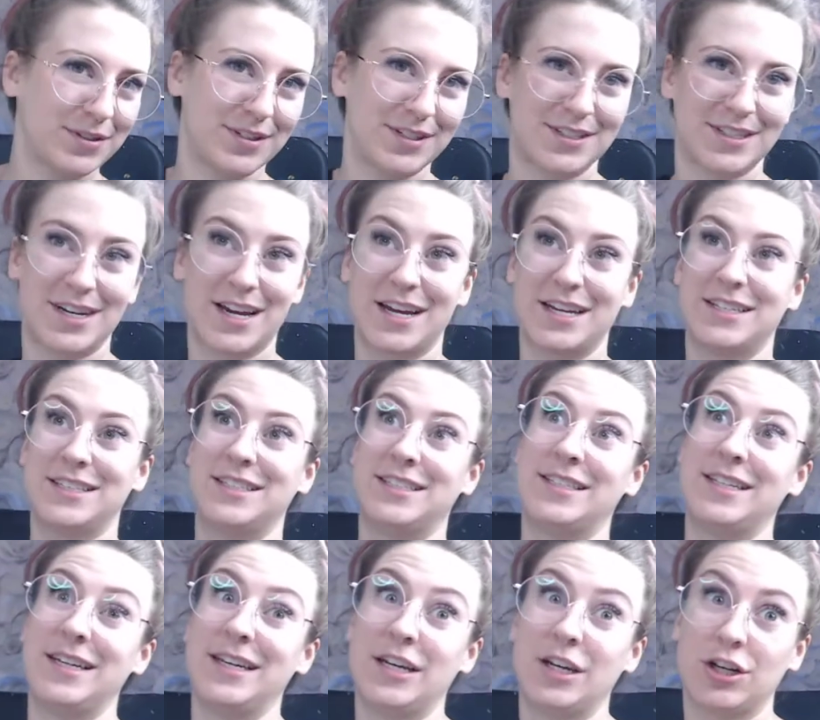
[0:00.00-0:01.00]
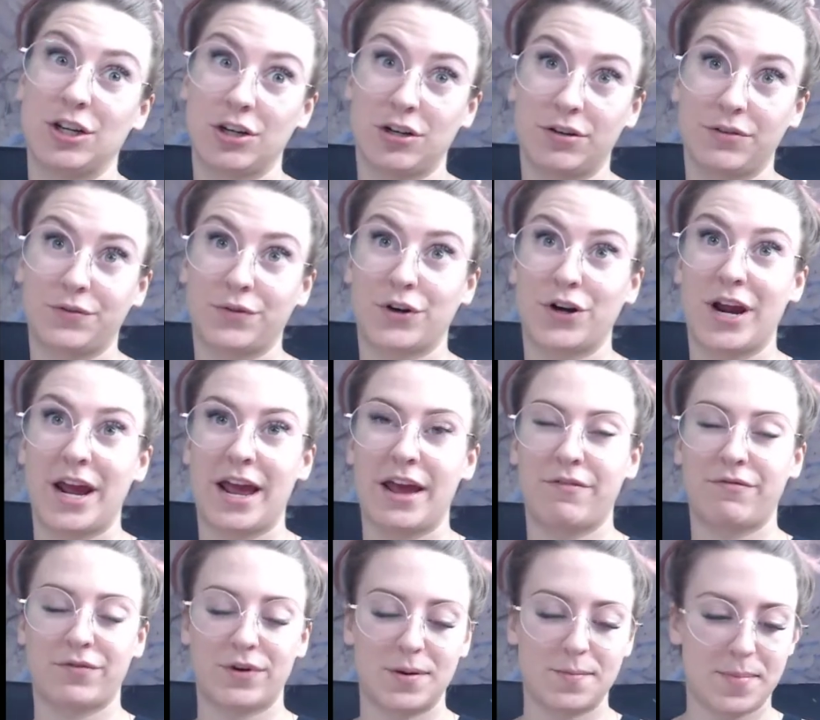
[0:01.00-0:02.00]
isn't ideal for
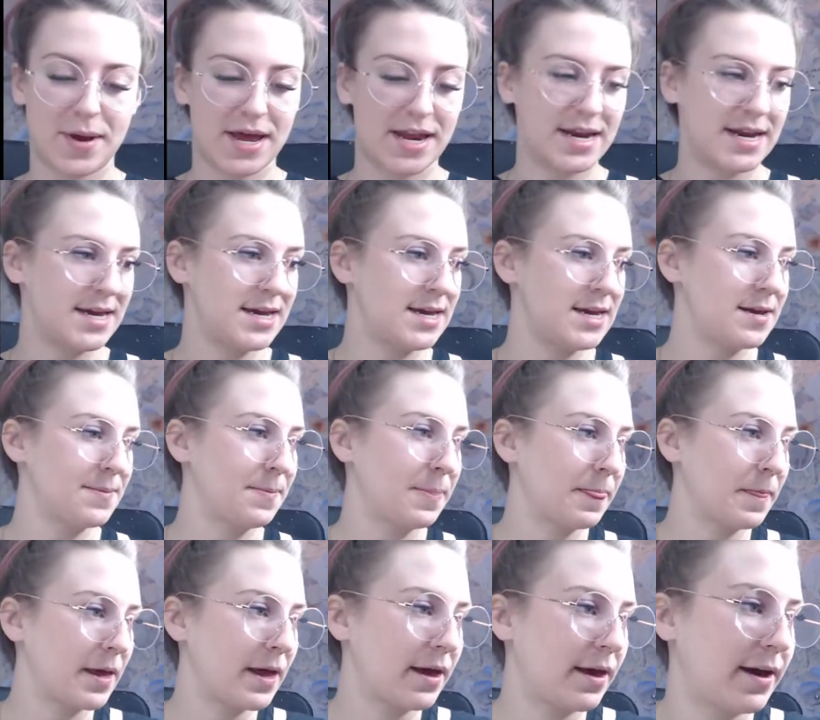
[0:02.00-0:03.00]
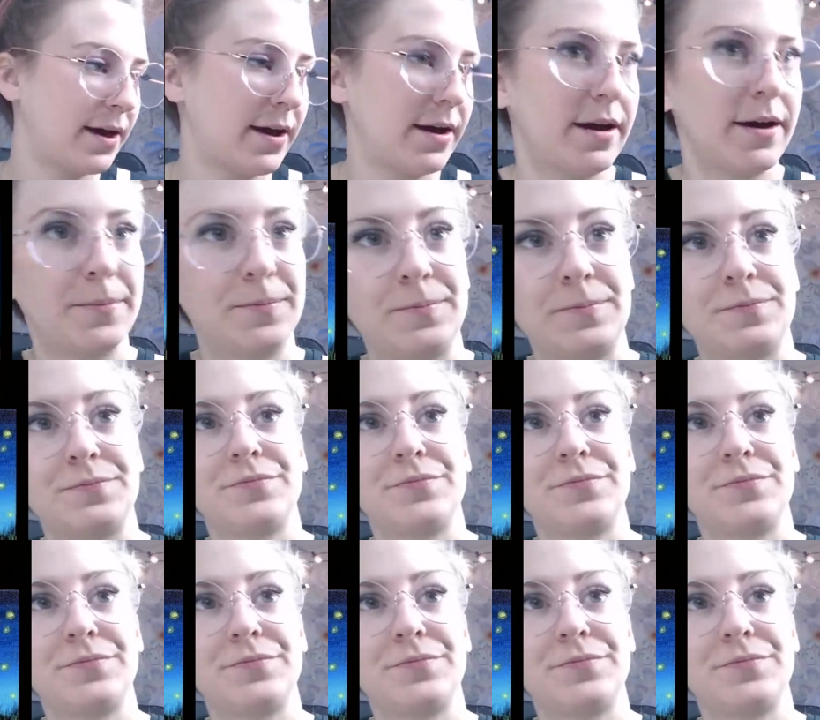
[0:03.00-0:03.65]
everybody. Um,